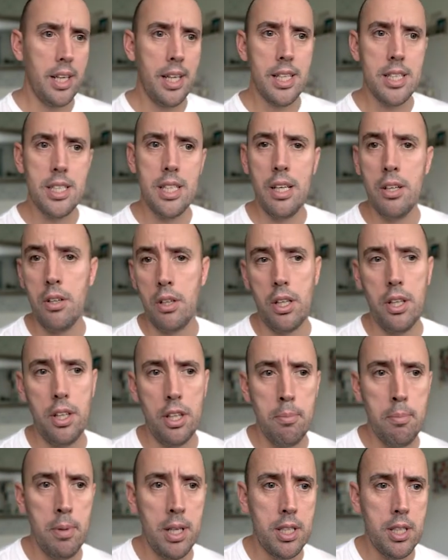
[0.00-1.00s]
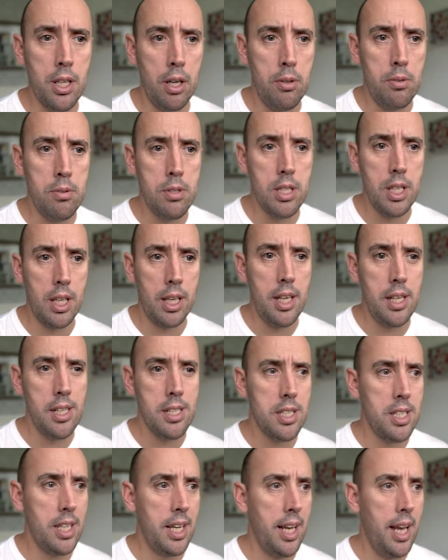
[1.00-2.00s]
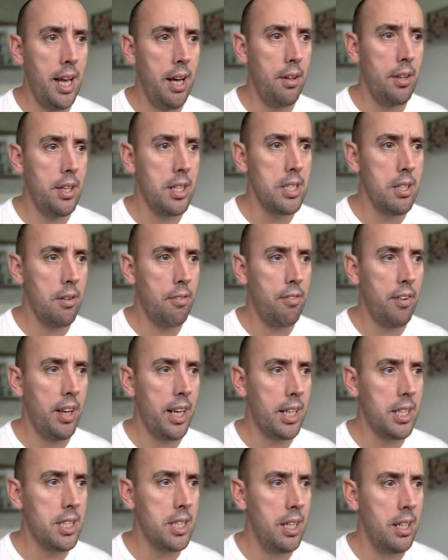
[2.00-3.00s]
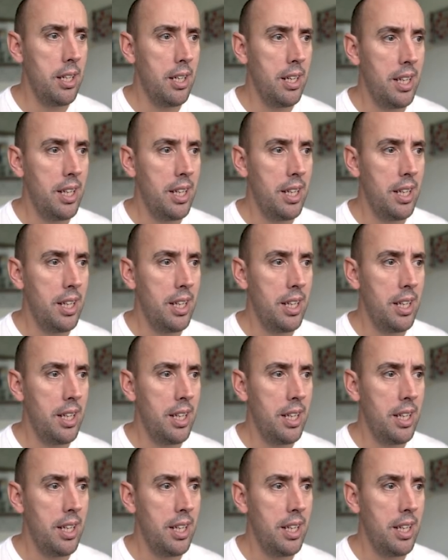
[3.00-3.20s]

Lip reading: Now let's look at the midtones again and see how this affects.